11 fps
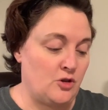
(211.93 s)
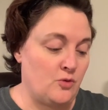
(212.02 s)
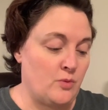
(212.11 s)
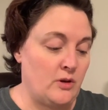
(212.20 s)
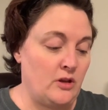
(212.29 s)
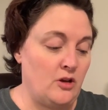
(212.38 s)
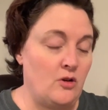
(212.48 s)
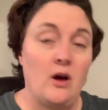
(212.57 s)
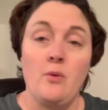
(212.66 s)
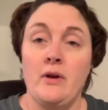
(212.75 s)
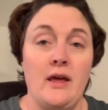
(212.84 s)
You really do
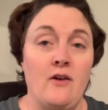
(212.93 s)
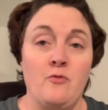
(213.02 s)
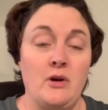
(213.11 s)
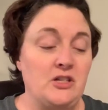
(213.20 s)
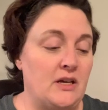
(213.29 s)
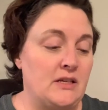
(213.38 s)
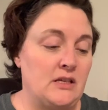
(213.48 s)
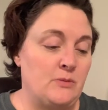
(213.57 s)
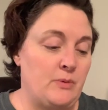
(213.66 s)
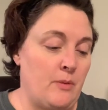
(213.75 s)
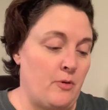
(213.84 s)
not want to have much
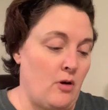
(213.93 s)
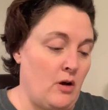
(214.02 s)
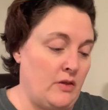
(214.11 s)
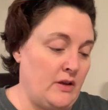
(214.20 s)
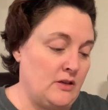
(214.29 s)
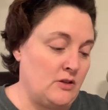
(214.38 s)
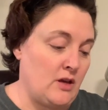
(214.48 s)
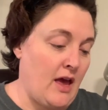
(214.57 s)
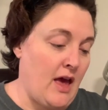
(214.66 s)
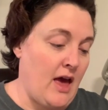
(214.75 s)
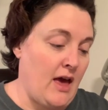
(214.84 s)
excess paper on these
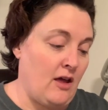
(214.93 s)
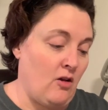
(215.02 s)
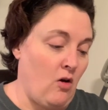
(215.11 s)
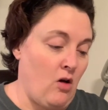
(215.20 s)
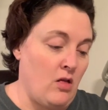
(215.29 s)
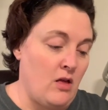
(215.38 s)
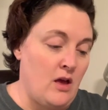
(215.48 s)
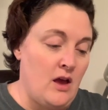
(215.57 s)
at all.